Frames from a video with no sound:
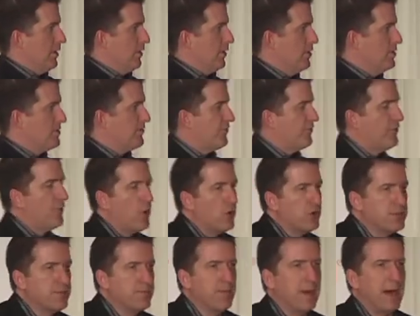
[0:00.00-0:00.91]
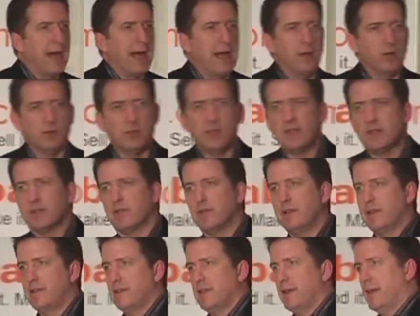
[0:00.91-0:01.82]
Those folks buy only
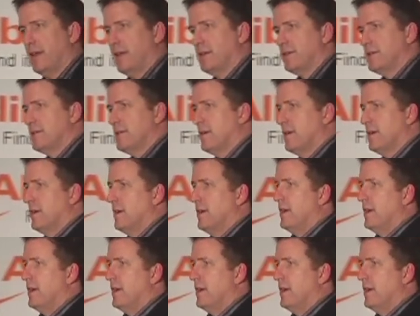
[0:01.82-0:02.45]
3 things.